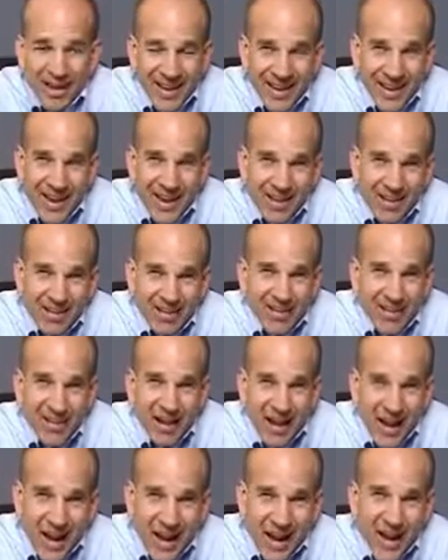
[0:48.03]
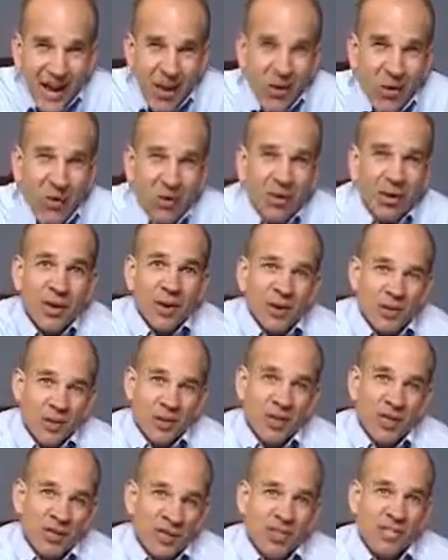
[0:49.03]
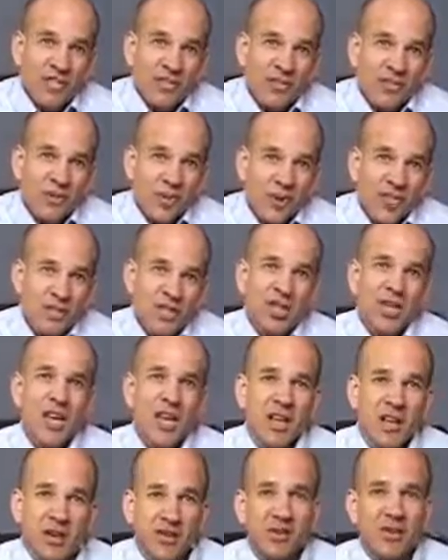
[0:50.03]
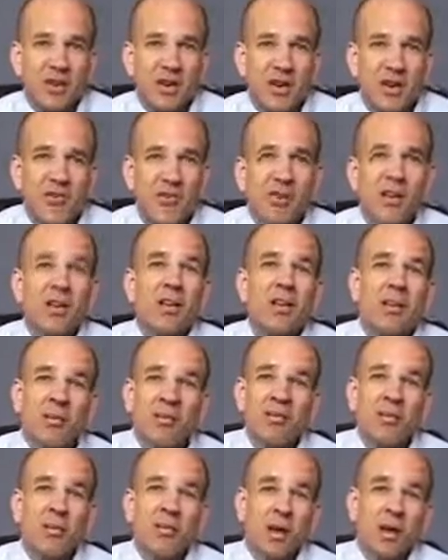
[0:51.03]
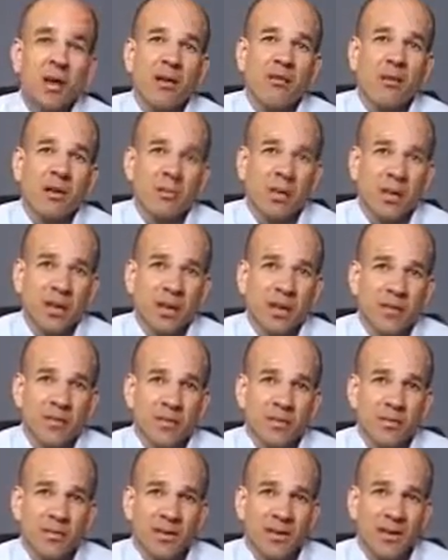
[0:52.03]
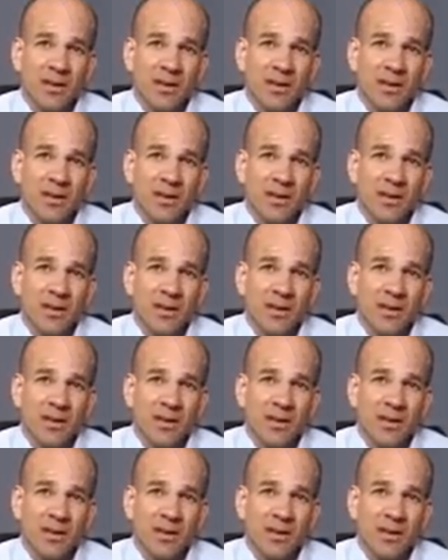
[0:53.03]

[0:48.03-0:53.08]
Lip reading: and how you can differentiate yourself from everyone else.